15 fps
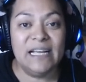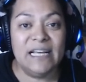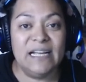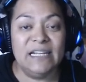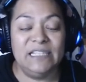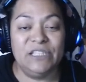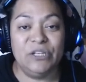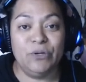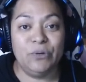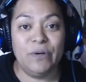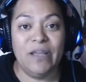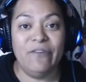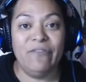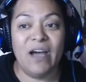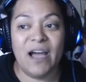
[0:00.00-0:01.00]
So
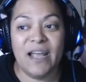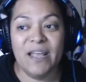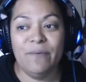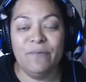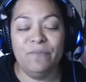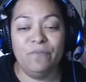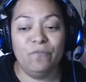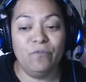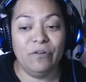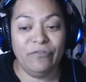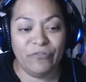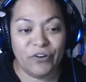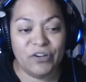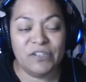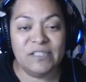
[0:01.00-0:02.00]
if I
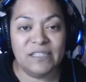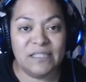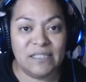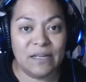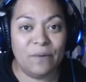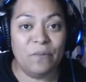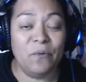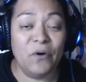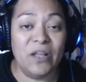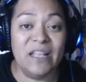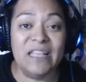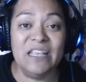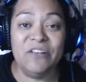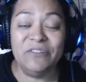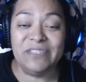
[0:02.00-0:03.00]
refer someone
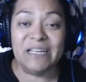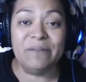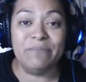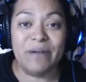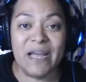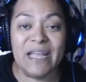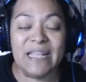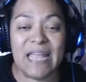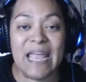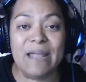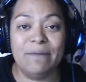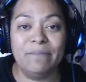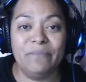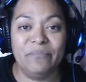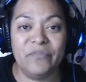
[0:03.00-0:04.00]
using my
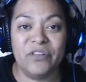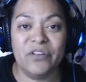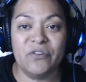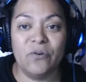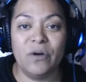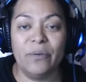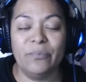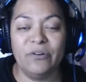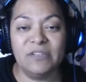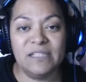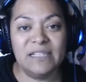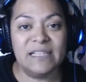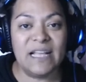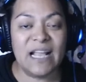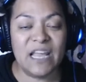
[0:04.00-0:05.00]
name, you know, a
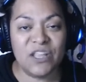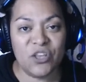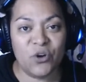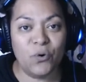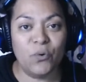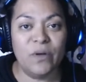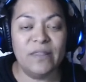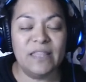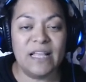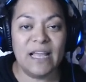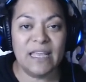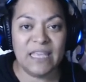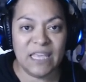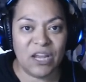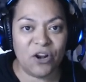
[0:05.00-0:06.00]
person that I know and that I
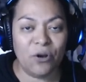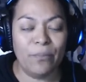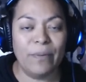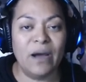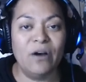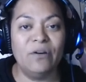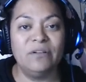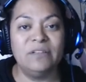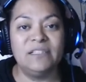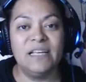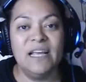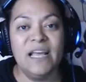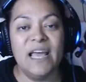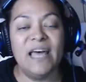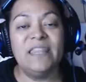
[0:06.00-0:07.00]
care about
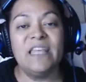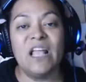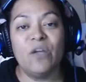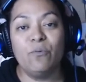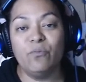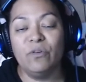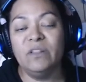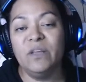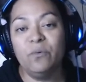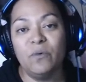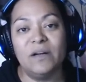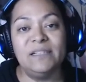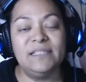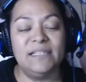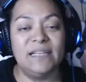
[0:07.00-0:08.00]
and that I really
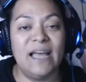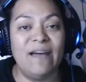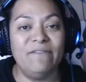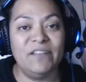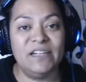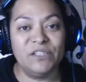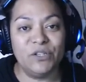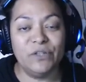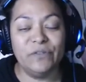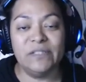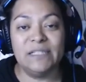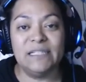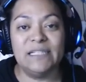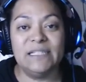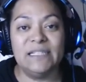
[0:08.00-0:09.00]
want to have these
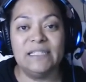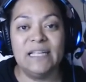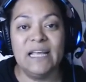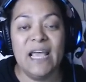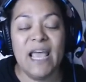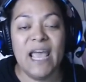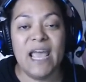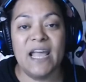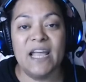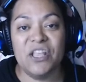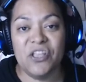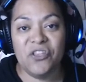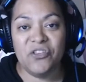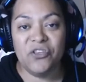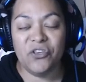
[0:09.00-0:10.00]
services,
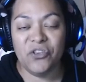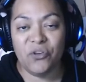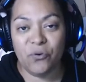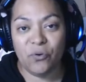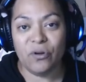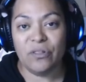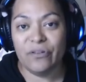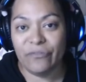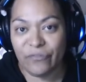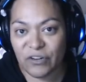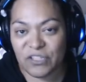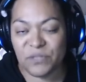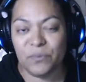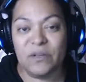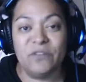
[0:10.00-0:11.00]
and you are the
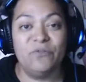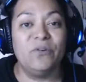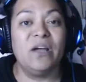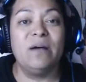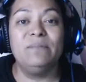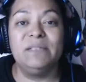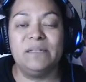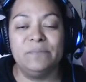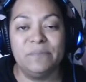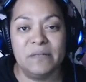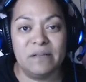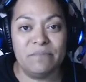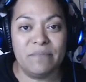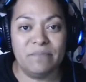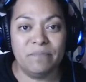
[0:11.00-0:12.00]
first one who comes up
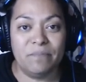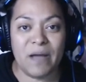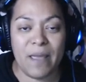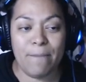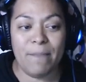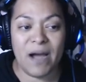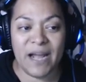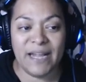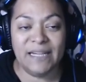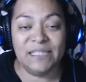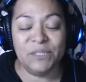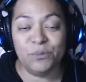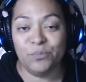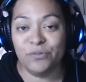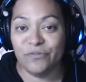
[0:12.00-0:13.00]
in my mind
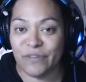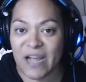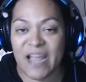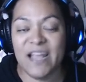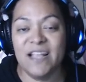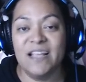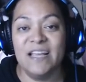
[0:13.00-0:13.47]
to provide